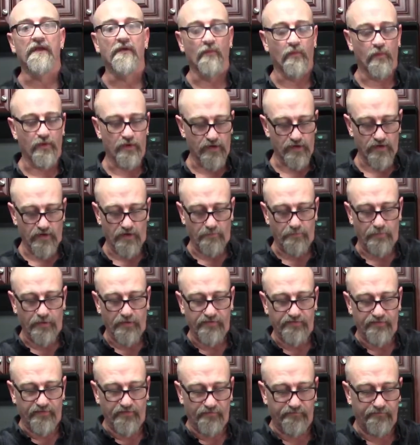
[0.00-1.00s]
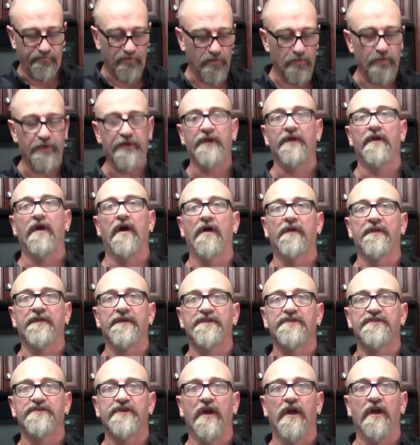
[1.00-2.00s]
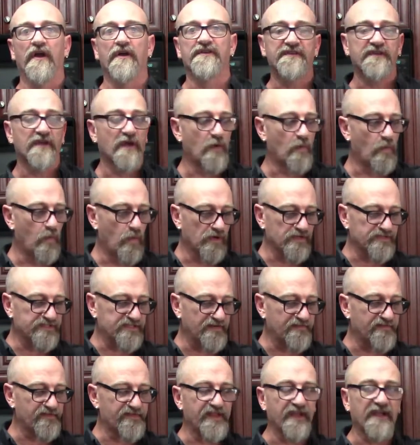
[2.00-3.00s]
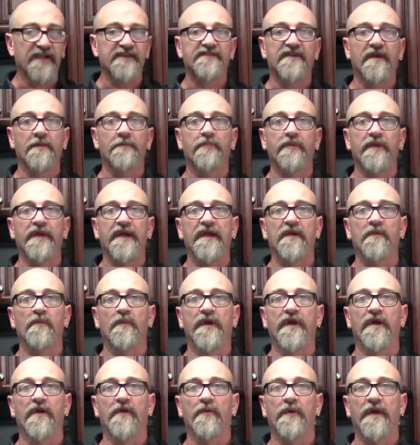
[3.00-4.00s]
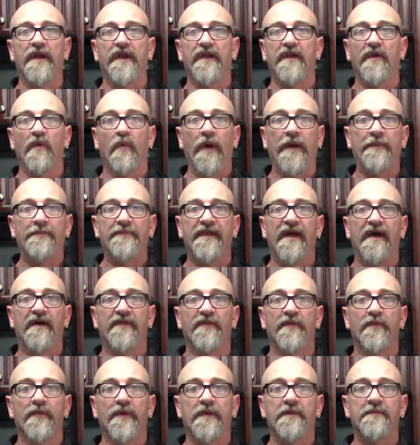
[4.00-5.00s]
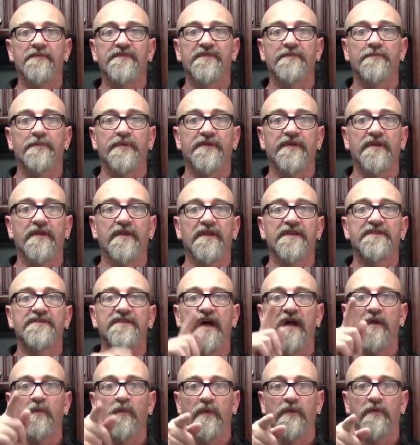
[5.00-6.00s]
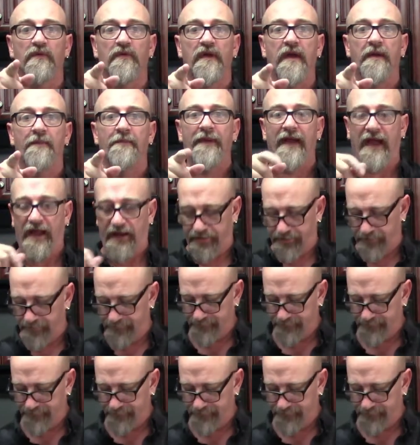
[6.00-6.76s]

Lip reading: We're going to put the fluid in all these jars. Once everything is complete and we are ready to wipe down the rims and put the lids on, we will come back.